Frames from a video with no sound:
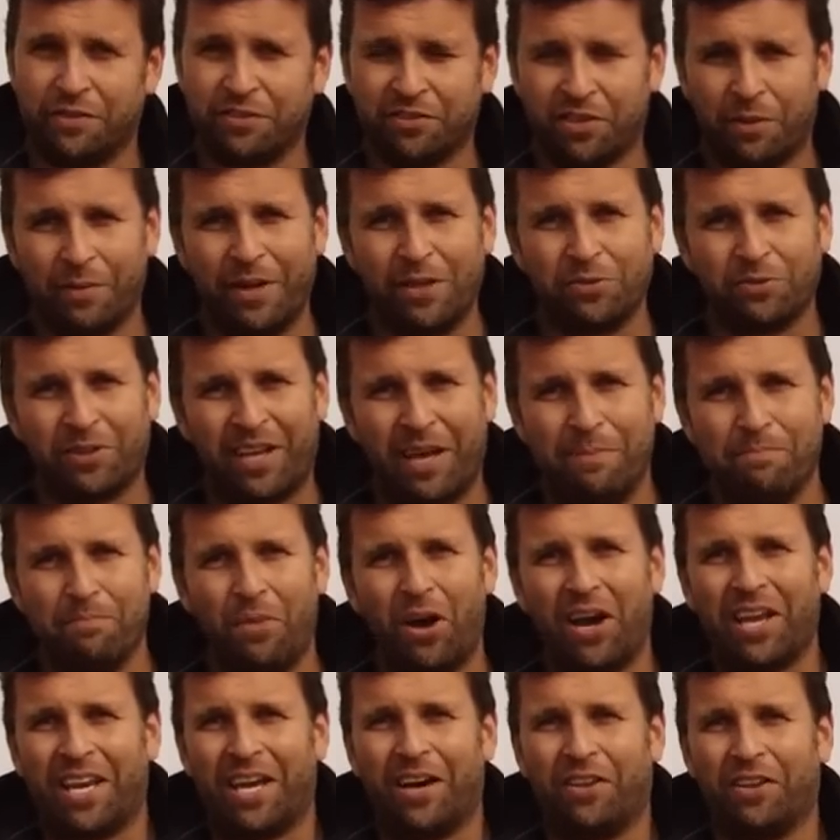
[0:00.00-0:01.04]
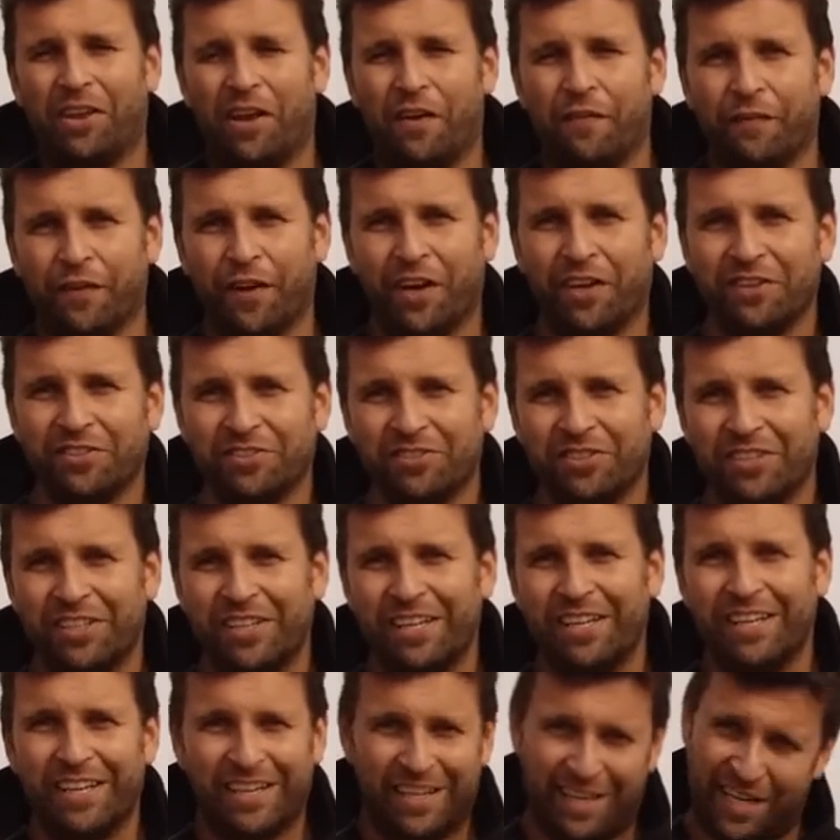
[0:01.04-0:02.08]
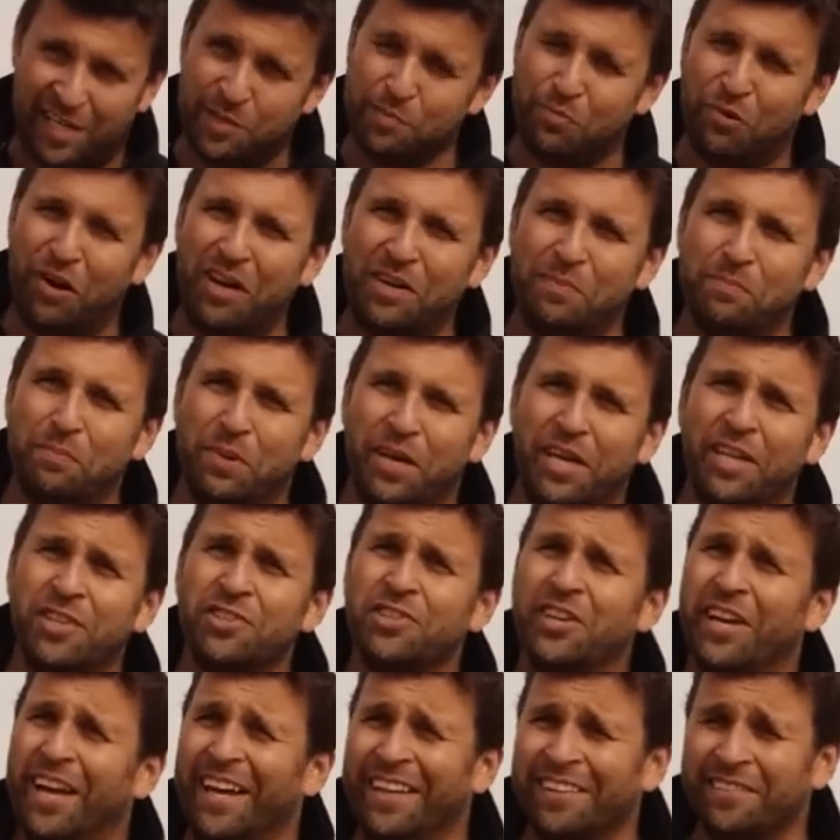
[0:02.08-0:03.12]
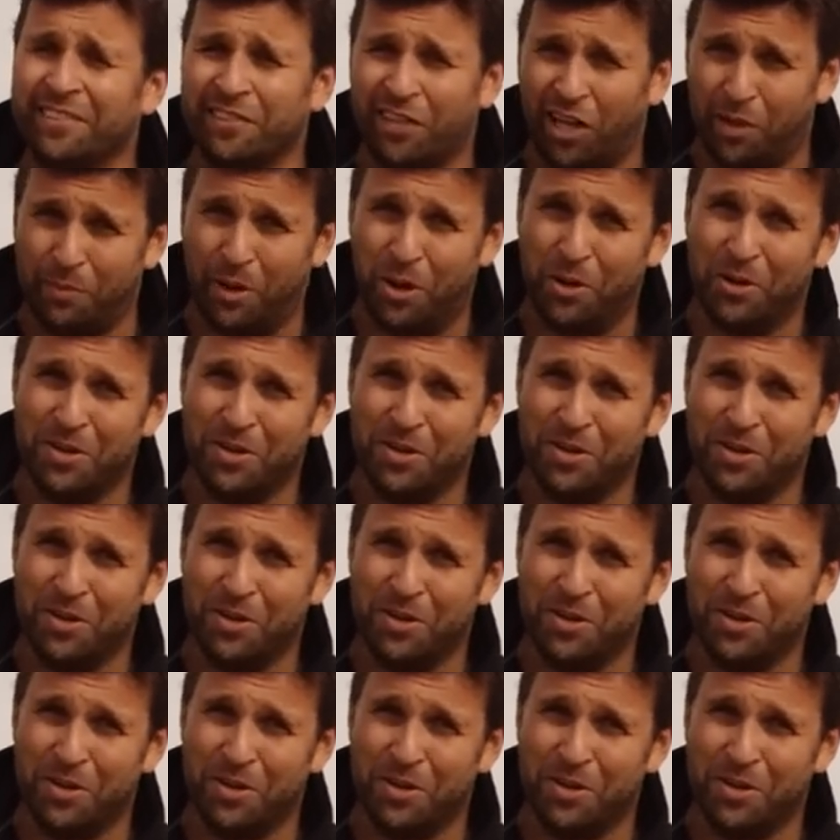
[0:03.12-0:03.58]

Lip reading: so I may as well get mine out there first. Here's Brighton Beach in slow-mo.